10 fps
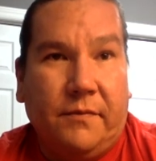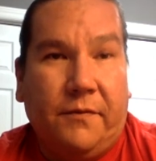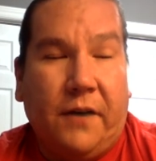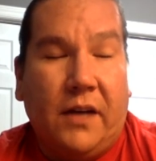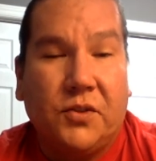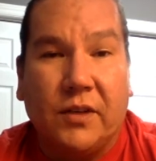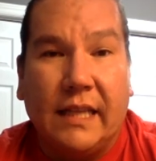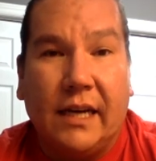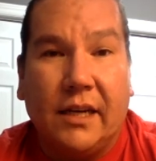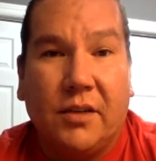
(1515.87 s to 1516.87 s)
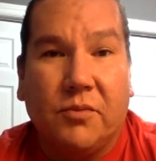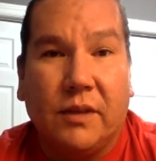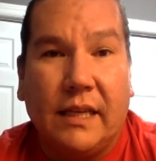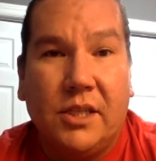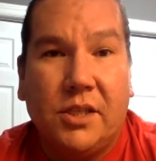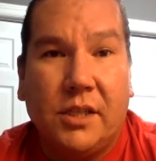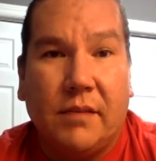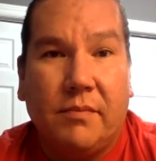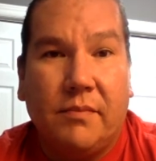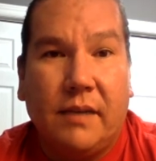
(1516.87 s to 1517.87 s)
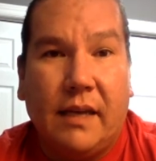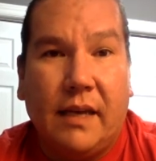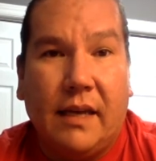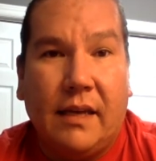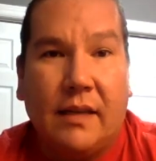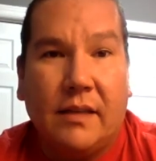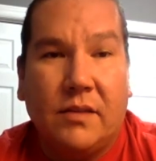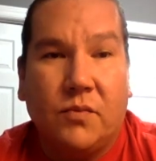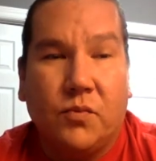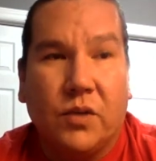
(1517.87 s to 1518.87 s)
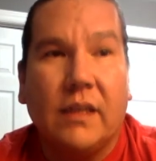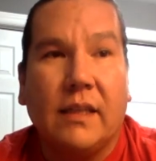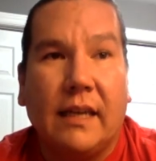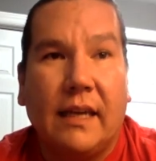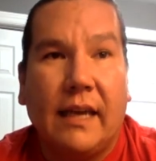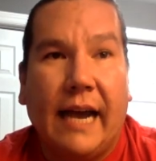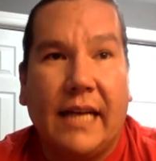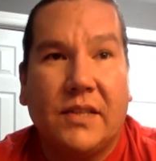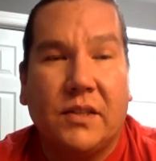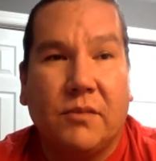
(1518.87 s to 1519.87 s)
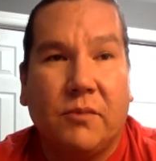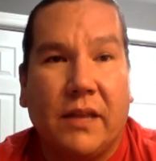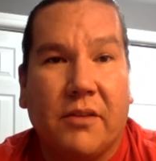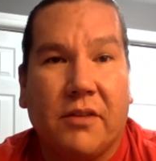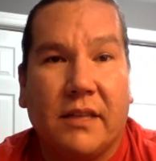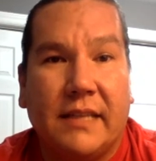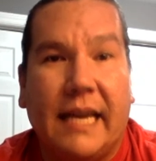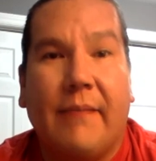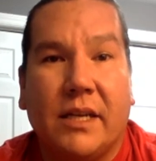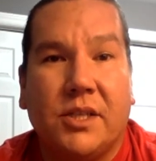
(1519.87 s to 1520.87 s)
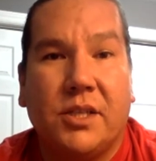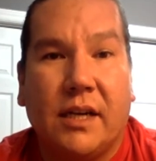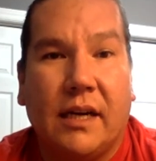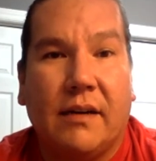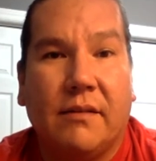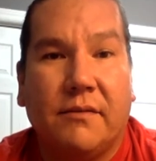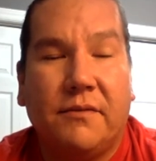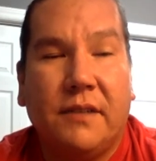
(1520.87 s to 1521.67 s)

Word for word: fostering that good relationship and really has to weather the damage of